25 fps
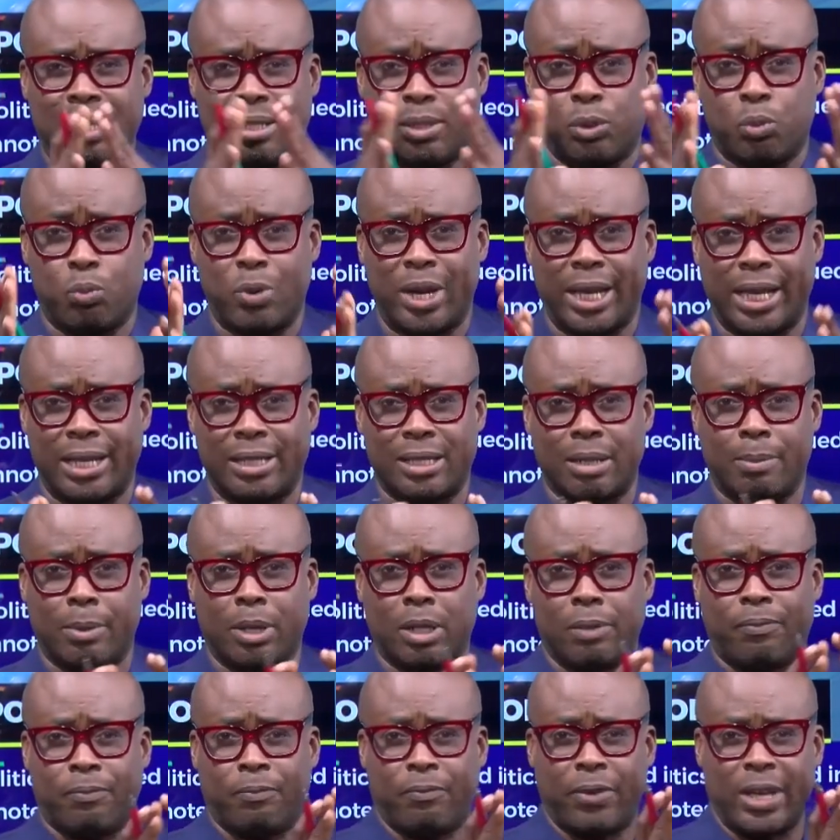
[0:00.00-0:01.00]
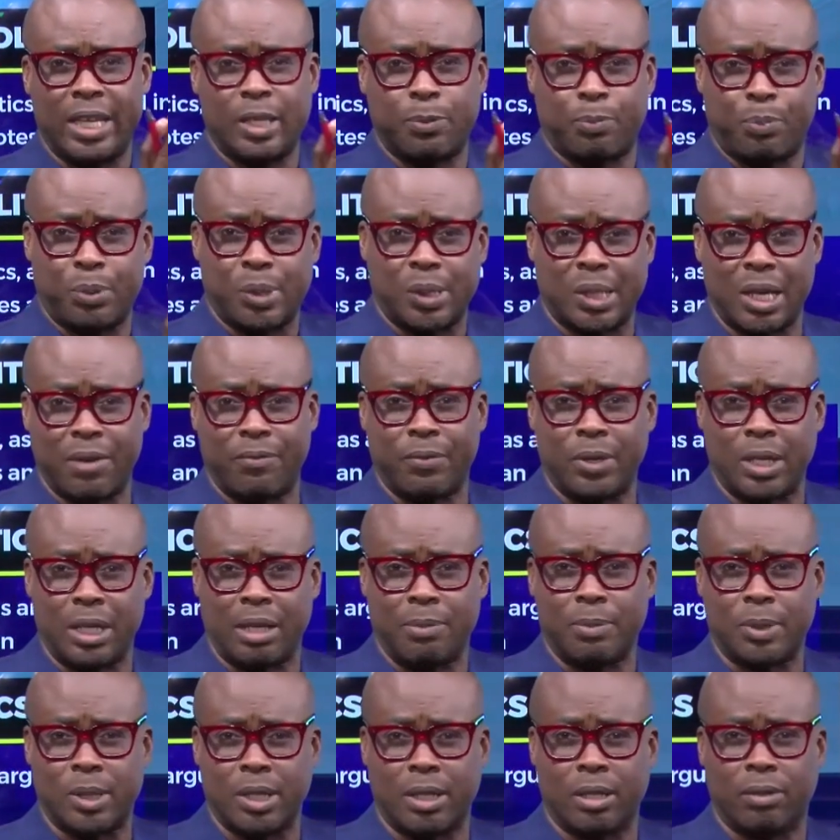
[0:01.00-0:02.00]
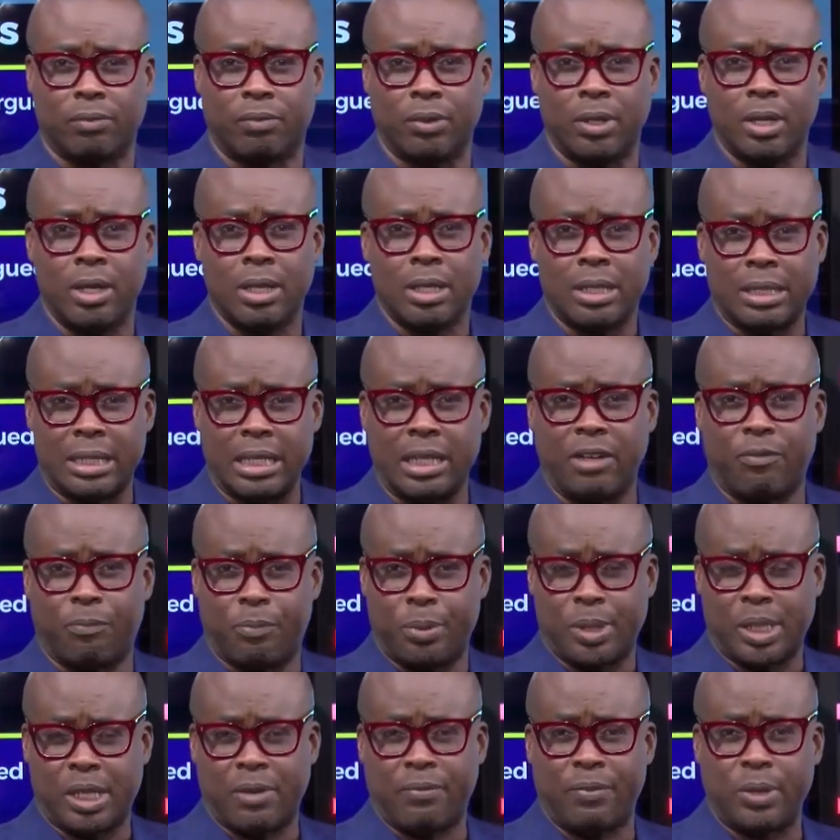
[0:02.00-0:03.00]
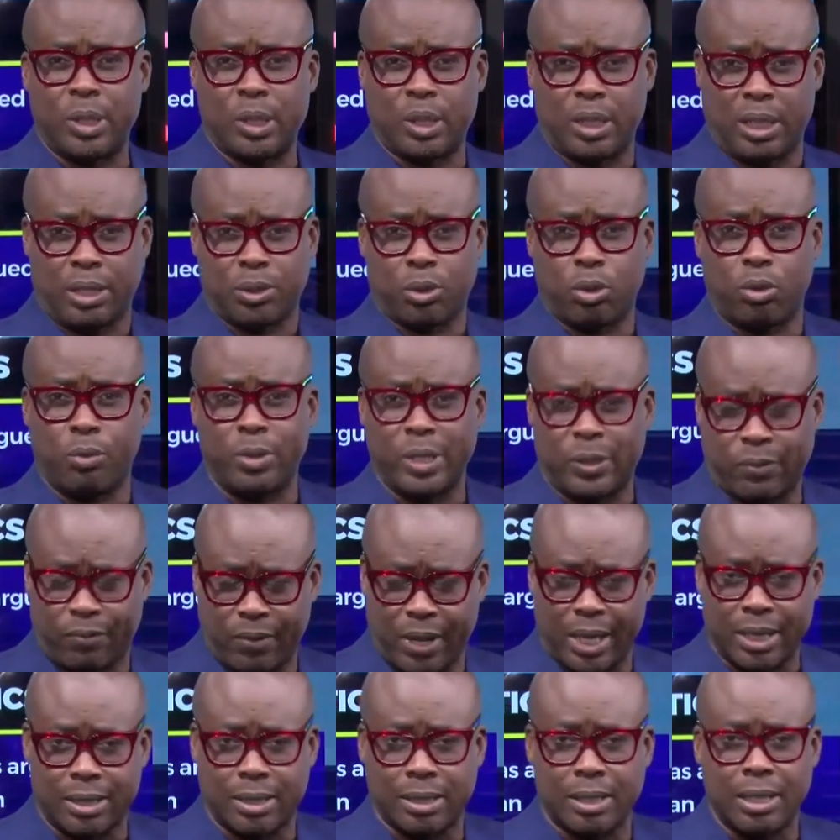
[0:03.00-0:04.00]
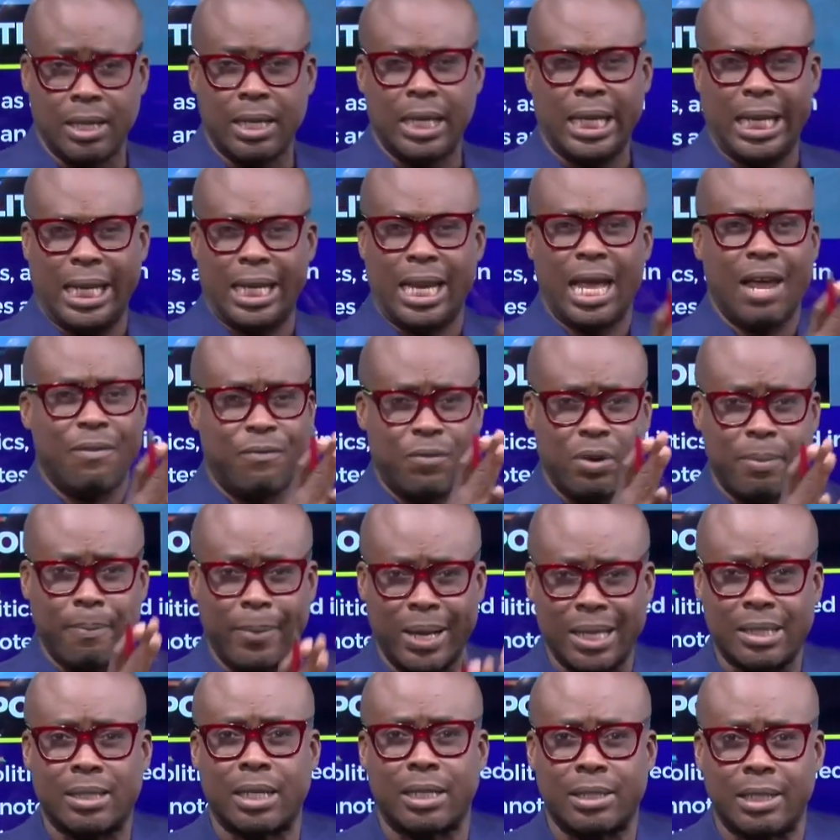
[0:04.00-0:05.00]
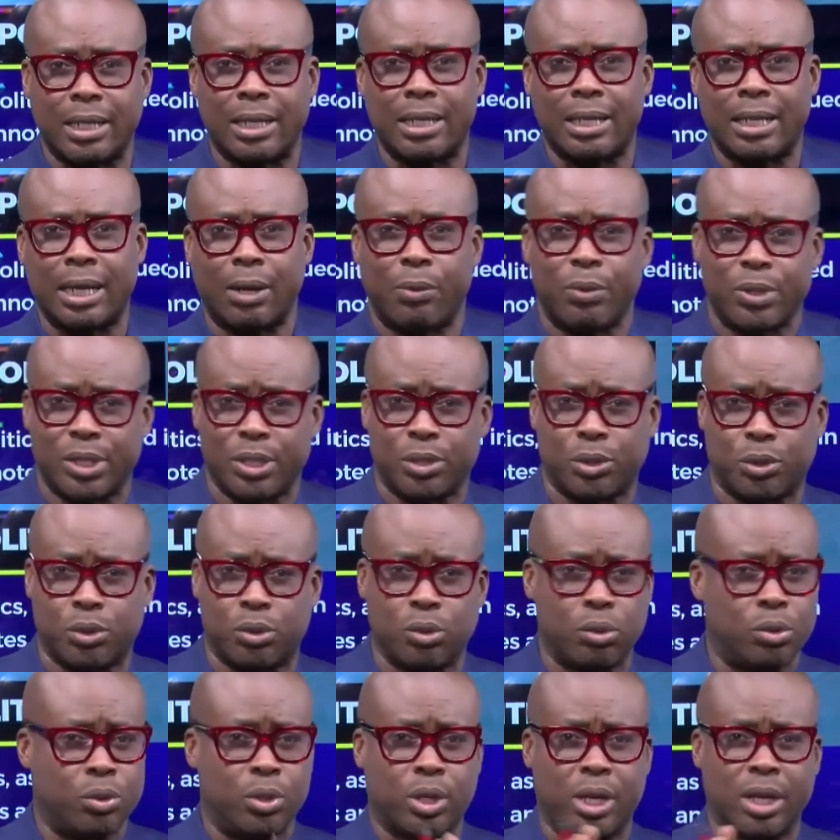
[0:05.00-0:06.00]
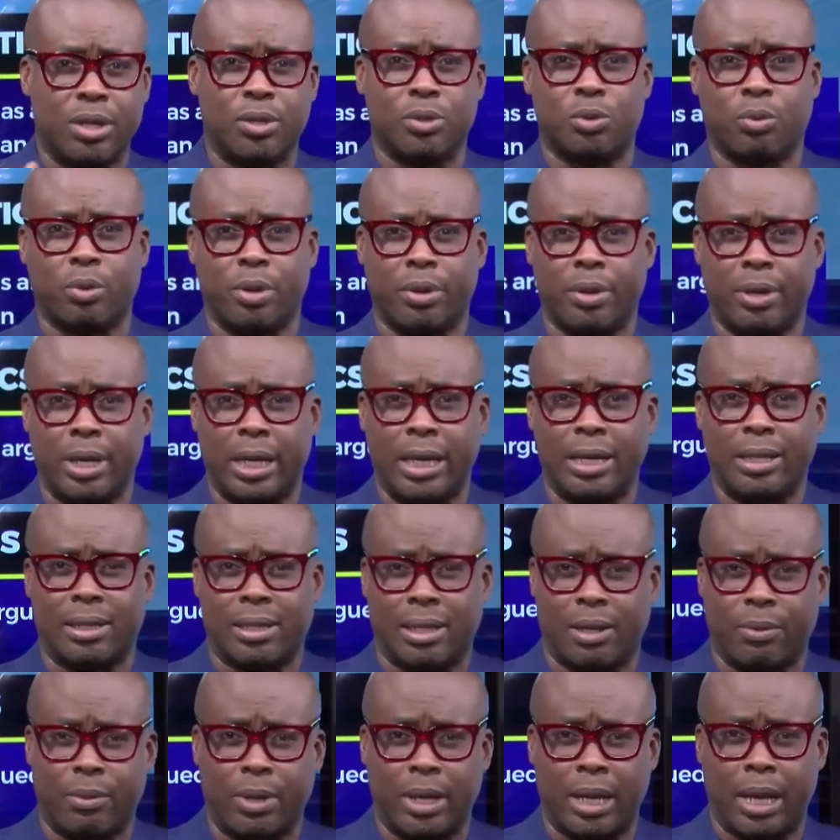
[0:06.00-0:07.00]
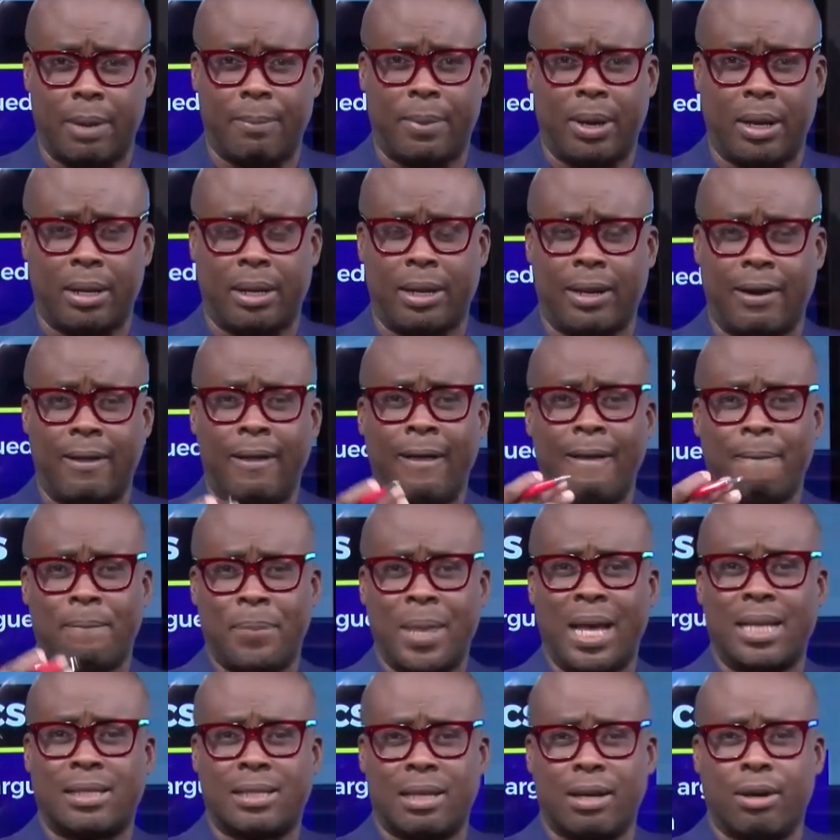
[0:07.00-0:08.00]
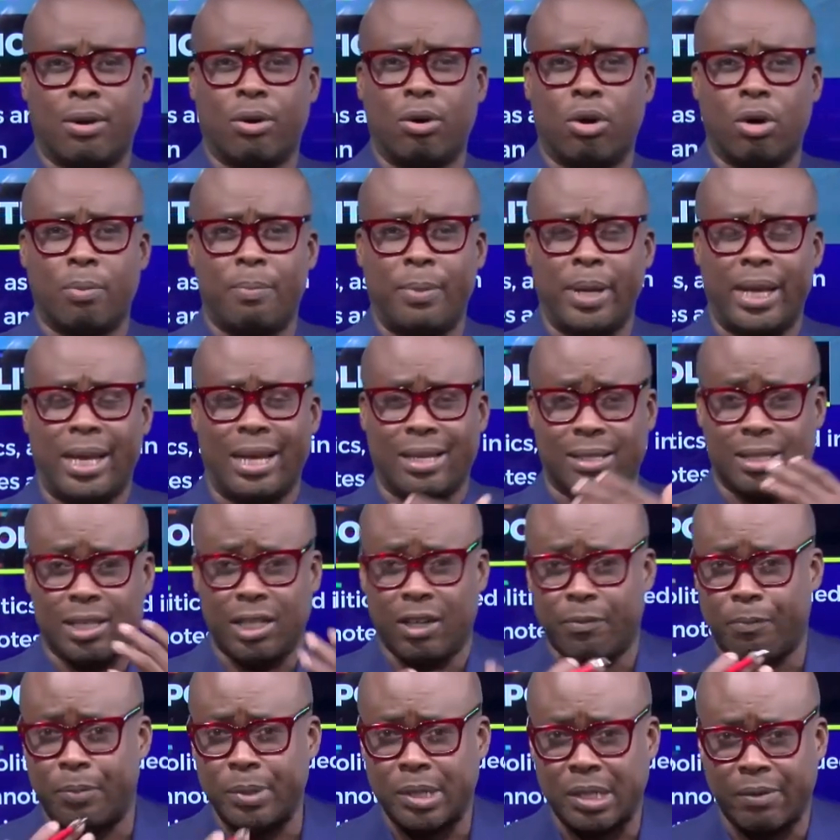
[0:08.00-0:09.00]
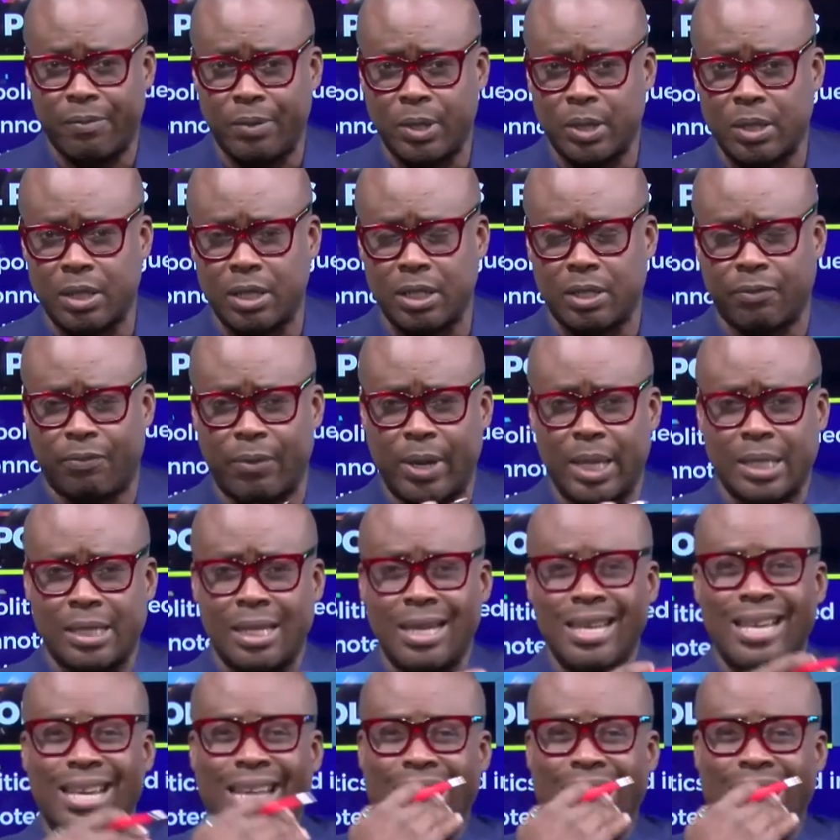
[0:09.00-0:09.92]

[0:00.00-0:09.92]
work is about first preserving himself. Self-preservation is always first in every man's agenda, which is true. You can't do anything about it. That's how God made us. Self-preservation is first.